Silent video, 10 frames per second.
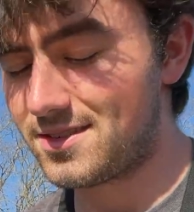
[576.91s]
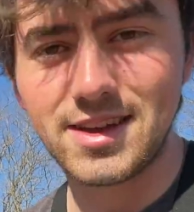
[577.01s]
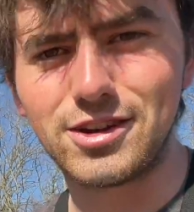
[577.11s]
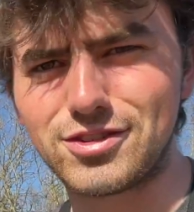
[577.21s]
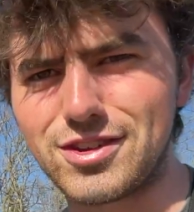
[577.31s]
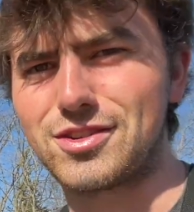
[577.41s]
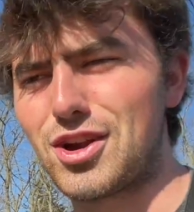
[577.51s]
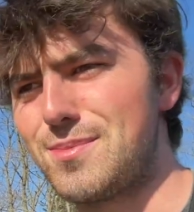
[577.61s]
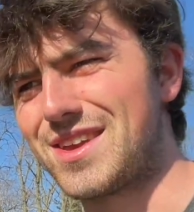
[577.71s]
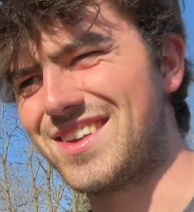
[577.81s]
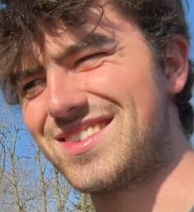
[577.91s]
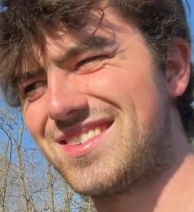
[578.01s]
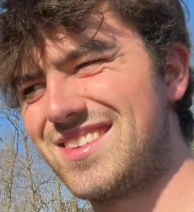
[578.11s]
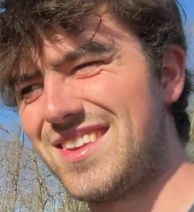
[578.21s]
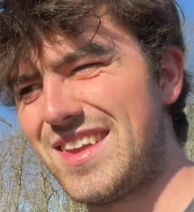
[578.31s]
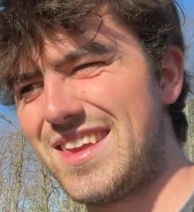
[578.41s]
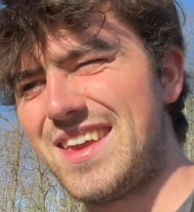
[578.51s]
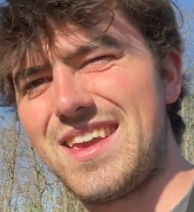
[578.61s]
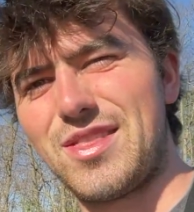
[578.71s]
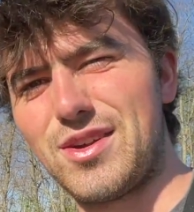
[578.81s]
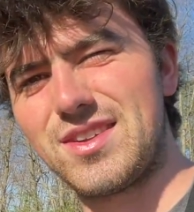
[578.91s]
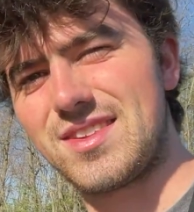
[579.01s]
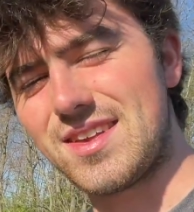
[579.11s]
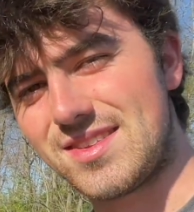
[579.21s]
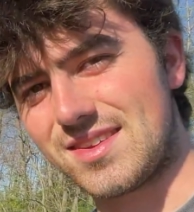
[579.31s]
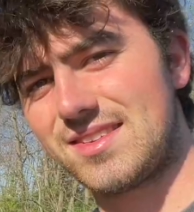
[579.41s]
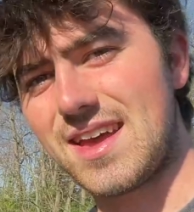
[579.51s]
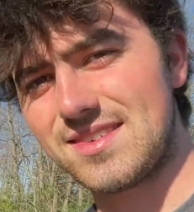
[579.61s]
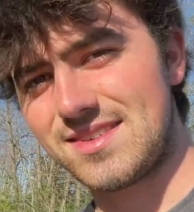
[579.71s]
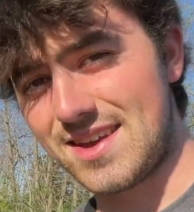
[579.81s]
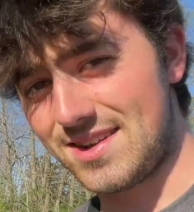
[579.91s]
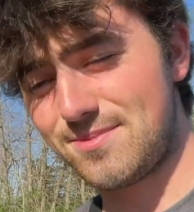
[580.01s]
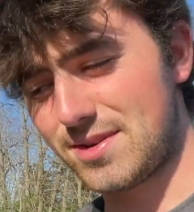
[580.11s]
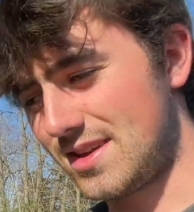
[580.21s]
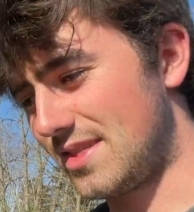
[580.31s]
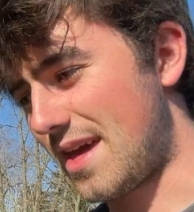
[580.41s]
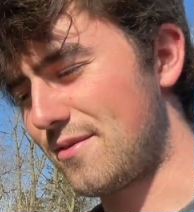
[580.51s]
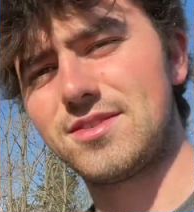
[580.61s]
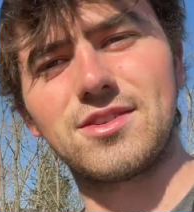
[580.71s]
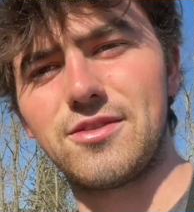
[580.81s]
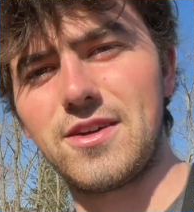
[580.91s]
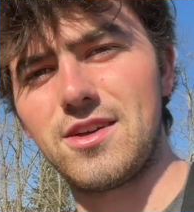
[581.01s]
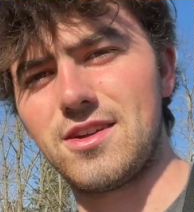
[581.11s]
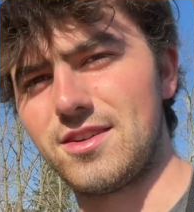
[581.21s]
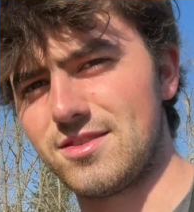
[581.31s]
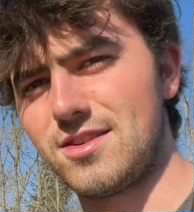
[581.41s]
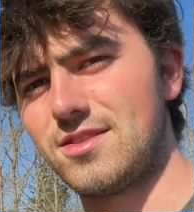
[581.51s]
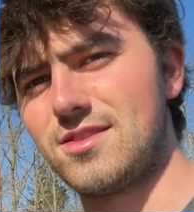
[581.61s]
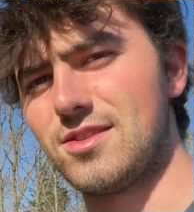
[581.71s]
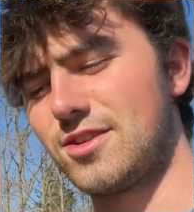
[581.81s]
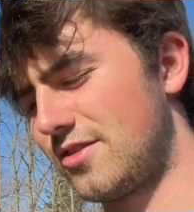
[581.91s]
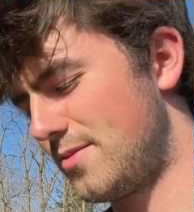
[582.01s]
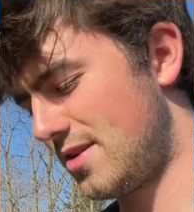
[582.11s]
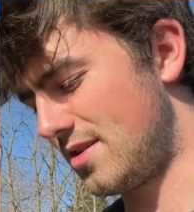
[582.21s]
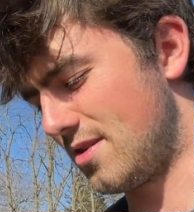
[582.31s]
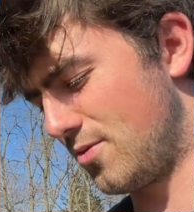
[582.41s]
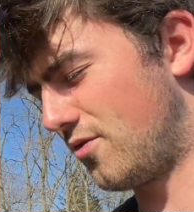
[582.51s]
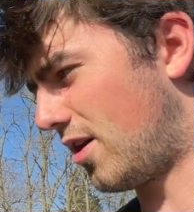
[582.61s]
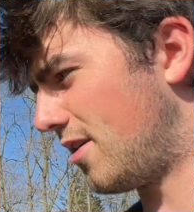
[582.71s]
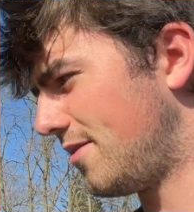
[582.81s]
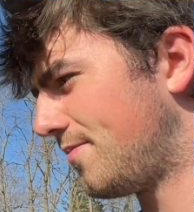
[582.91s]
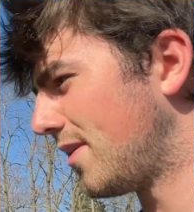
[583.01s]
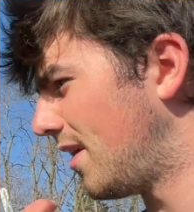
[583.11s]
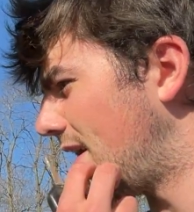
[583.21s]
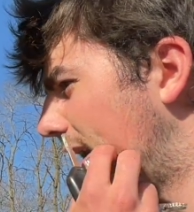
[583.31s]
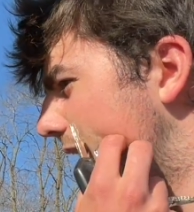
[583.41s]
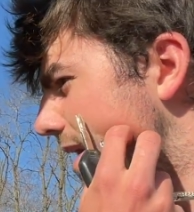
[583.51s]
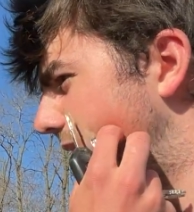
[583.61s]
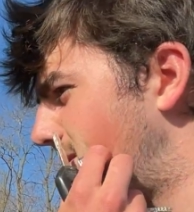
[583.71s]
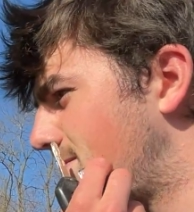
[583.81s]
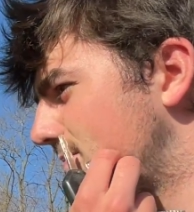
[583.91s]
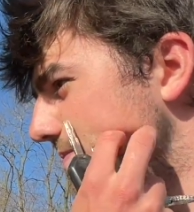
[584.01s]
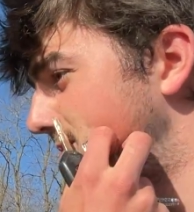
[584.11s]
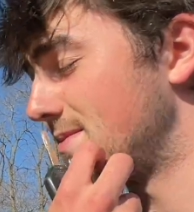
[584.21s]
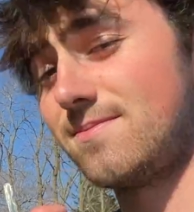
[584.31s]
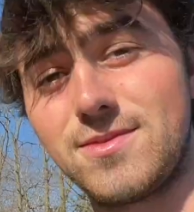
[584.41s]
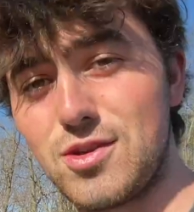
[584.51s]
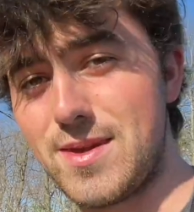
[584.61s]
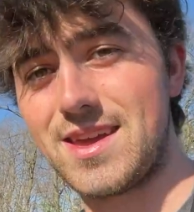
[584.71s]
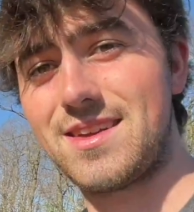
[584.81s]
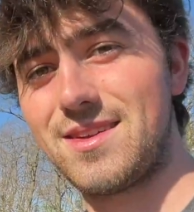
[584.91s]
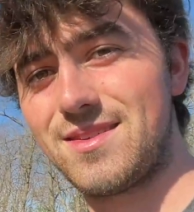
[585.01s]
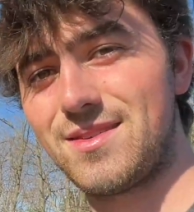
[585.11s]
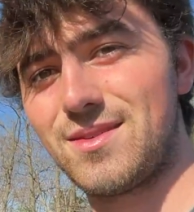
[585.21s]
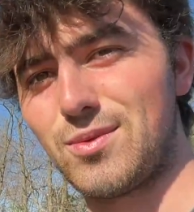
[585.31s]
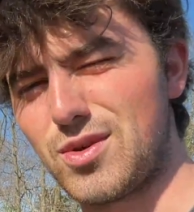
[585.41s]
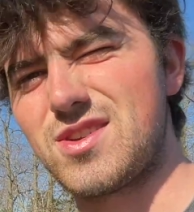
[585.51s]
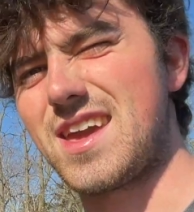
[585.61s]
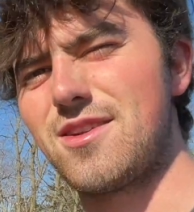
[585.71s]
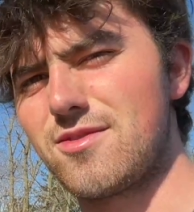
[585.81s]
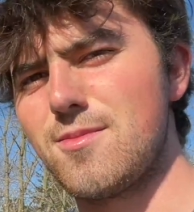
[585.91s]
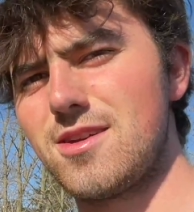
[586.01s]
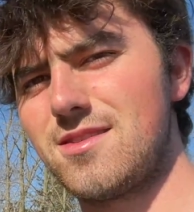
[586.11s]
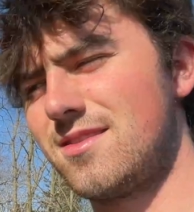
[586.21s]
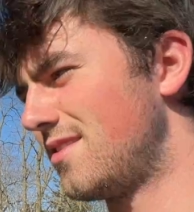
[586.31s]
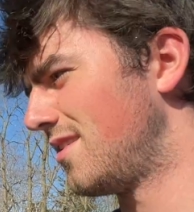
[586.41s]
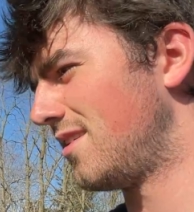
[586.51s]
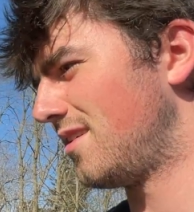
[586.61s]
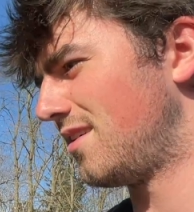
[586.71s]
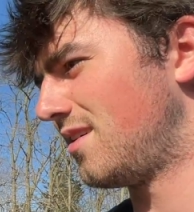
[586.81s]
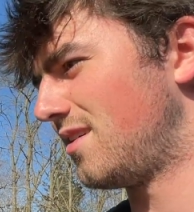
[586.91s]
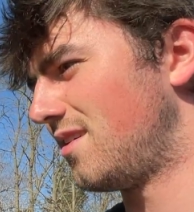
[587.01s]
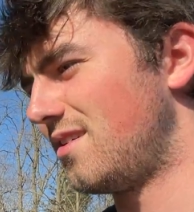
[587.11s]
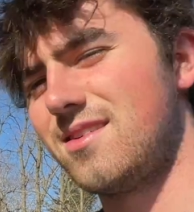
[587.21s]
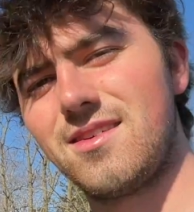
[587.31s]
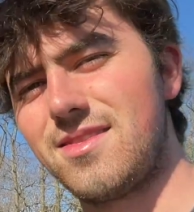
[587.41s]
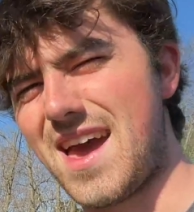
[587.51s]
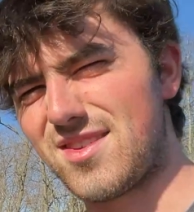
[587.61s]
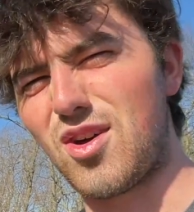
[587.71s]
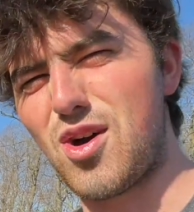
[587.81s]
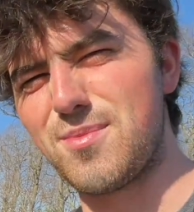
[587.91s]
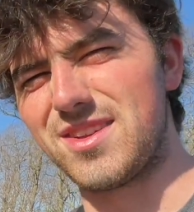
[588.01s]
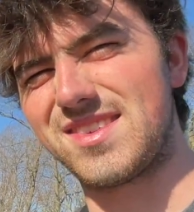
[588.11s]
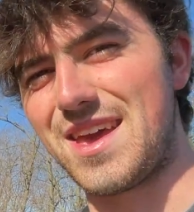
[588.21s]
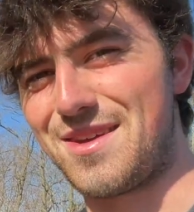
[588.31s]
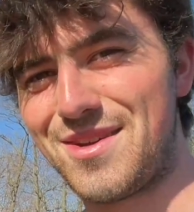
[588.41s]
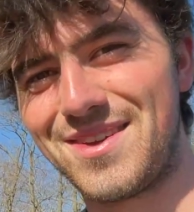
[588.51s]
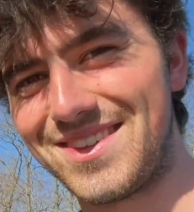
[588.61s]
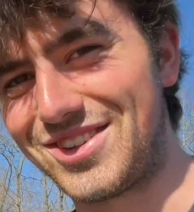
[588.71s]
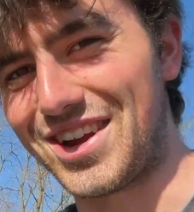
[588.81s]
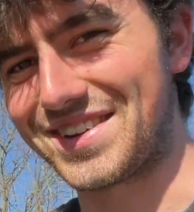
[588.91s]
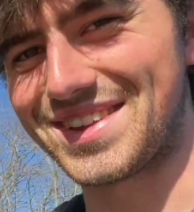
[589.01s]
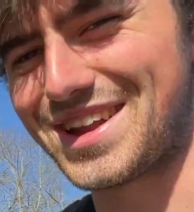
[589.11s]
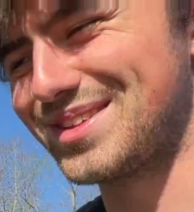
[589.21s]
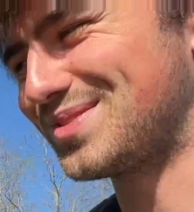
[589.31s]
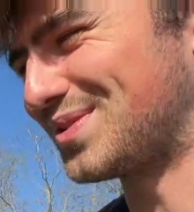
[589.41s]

interesting term, because there is a success hidden beneath every single failure, as long as you learn from it and you move on and you make what you can from it. That is all I'm gonna say to check us out of this